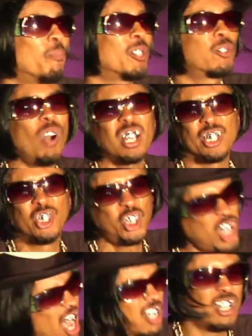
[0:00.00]
So I could
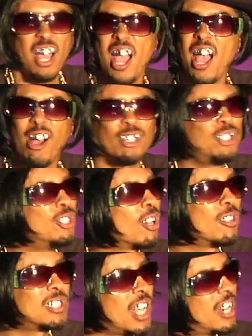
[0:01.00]
shock the house. You know,
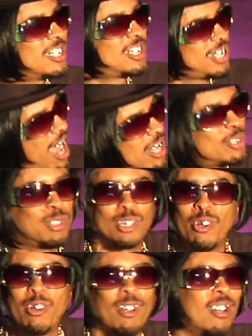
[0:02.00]
there's a lot of shocks was
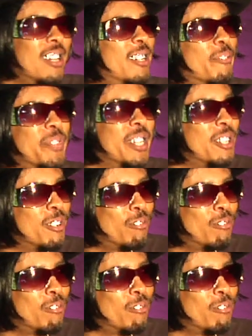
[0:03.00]
going on in the